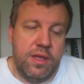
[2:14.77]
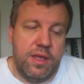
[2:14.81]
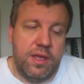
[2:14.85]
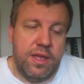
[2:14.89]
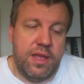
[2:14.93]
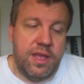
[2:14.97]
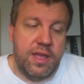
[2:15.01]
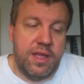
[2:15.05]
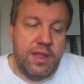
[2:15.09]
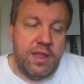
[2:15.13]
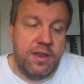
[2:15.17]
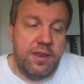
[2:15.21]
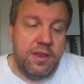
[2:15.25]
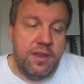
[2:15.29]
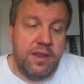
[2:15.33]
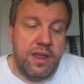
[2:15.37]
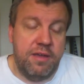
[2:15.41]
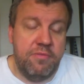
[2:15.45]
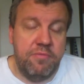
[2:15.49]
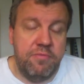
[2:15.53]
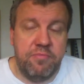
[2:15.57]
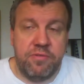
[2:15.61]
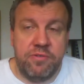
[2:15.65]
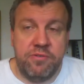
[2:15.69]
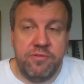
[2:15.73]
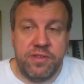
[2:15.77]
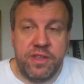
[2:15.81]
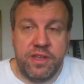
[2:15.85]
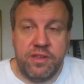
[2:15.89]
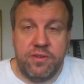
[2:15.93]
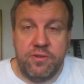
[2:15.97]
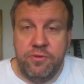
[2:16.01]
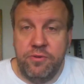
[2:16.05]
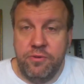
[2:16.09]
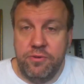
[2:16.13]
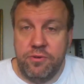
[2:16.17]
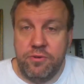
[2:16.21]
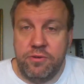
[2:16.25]
And everybody was like,
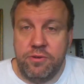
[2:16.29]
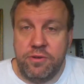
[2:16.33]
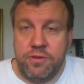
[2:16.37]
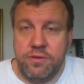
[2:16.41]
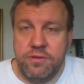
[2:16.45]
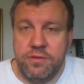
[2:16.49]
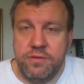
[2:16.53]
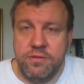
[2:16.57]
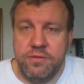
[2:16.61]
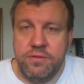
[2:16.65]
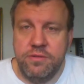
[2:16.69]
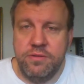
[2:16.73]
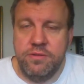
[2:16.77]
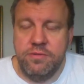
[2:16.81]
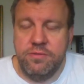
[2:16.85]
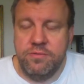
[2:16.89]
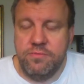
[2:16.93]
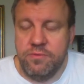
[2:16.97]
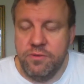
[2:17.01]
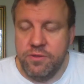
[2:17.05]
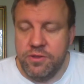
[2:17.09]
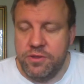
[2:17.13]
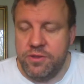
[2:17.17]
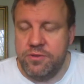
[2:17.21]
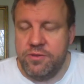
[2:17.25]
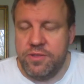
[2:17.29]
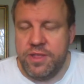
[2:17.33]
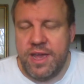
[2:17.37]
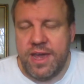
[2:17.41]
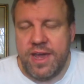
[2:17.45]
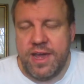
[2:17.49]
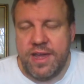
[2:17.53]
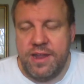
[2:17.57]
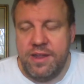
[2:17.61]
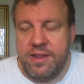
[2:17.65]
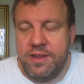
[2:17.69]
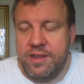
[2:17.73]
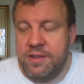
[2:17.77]
cool, we'll do
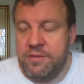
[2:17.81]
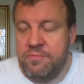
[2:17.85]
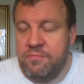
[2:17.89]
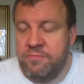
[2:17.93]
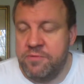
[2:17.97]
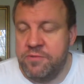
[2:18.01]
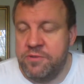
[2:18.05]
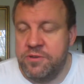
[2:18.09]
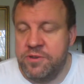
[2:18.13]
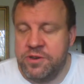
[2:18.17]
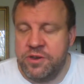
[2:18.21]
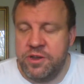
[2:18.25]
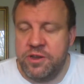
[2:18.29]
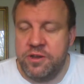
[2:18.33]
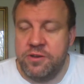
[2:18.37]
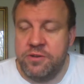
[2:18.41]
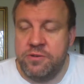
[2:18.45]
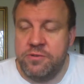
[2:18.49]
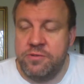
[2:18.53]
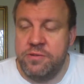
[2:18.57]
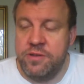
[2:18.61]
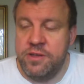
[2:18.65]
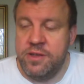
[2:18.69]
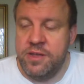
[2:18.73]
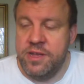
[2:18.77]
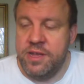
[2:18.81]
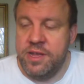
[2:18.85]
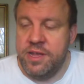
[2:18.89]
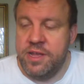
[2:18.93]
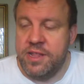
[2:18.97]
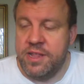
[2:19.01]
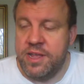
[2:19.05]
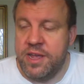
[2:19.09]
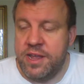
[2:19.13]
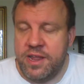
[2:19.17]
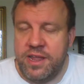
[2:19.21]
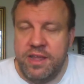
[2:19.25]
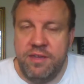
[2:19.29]
that, and we'll show
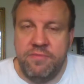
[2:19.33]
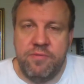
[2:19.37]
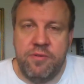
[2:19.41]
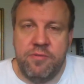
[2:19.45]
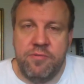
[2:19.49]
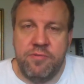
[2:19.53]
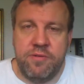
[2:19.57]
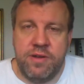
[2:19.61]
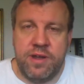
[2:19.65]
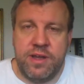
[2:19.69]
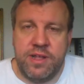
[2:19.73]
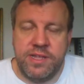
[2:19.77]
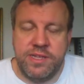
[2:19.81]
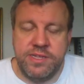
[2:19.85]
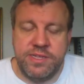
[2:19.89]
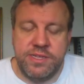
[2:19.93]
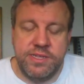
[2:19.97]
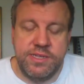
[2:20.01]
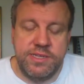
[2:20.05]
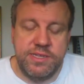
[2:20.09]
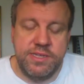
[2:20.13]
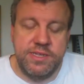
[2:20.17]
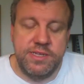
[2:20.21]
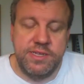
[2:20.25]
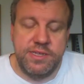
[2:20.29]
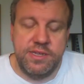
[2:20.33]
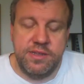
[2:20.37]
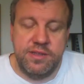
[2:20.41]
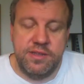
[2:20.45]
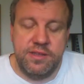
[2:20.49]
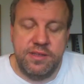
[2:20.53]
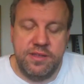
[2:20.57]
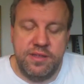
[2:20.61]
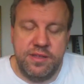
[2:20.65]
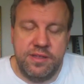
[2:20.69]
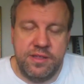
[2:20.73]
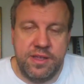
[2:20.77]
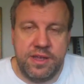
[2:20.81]
that Evo Morales'
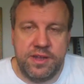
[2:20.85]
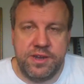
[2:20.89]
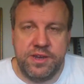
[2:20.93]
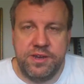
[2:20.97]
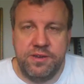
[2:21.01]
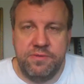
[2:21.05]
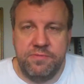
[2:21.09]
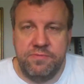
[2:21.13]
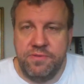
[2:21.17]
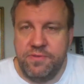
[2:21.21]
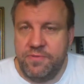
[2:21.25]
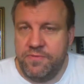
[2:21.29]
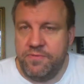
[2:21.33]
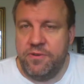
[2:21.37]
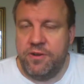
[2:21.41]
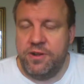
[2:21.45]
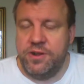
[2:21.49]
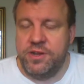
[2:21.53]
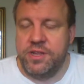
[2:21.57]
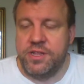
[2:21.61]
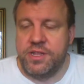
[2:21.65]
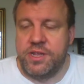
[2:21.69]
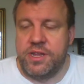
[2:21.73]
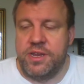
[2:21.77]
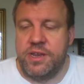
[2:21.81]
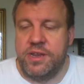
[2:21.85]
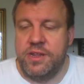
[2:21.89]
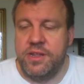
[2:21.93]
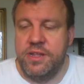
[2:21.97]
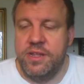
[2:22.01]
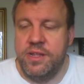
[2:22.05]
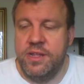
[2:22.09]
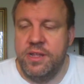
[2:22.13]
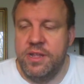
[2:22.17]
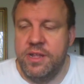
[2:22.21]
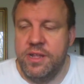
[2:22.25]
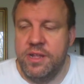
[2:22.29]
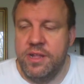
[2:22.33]
election was fraudulent.
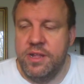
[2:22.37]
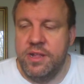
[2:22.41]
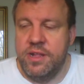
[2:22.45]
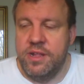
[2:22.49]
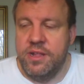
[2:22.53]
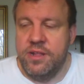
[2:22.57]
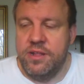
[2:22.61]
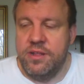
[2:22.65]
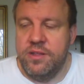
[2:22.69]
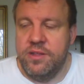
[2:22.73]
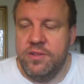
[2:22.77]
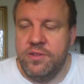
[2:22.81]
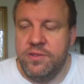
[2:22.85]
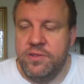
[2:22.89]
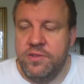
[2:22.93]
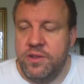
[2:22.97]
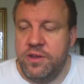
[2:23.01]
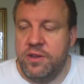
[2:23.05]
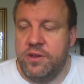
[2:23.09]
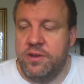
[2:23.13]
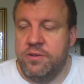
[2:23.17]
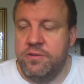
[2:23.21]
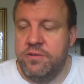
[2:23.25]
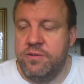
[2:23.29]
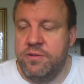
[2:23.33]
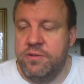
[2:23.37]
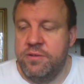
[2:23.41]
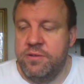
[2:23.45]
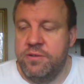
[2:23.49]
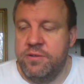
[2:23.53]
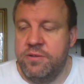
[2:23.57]
So,